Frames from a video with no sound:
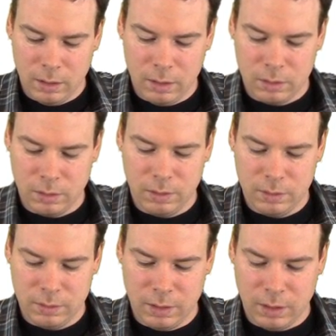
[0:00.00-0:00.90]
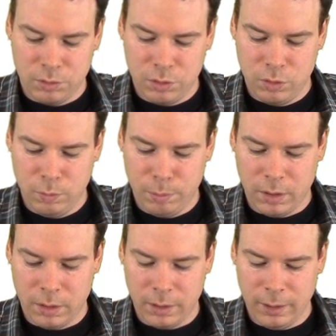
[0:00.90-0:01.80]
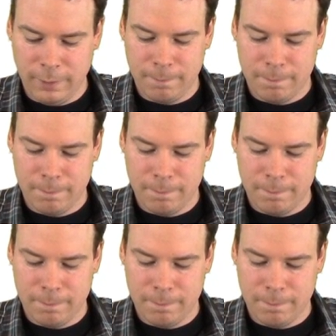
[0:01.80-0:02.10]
And so this is now 2 pi